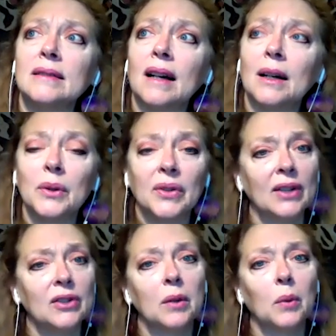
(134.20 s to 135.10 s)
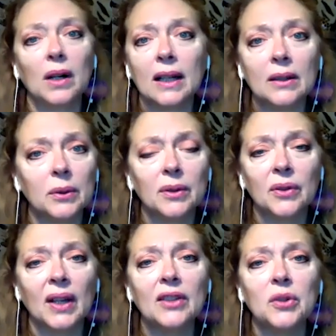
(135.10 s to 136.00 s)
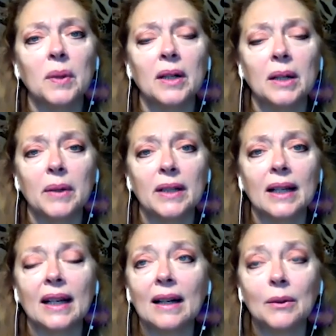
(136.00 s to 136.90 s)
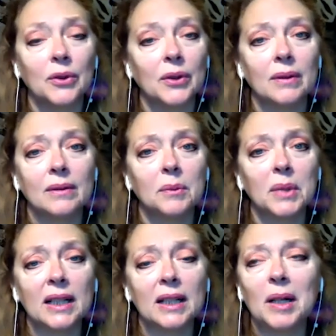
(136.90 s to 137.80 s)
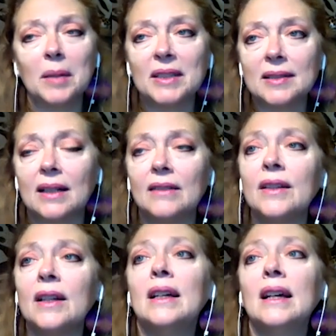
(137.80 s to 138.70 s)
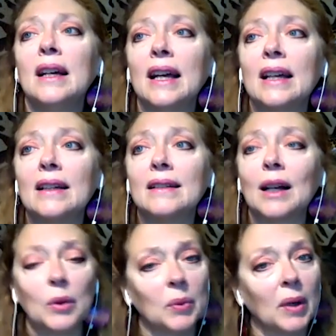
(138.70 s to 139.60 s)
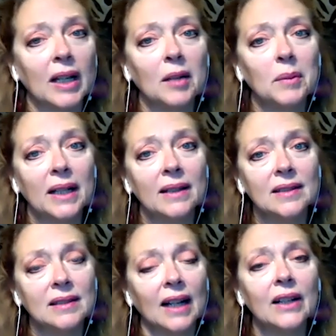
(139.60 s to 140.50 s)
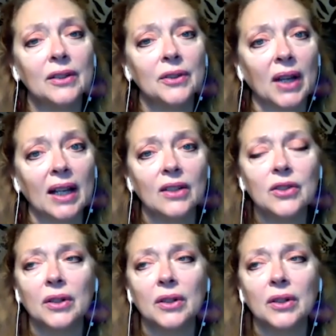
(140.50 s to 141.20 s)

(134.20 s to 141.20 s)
I was actually walking through the sanctuary one day. I was completely by myself, and I was walking by this tiger's cage.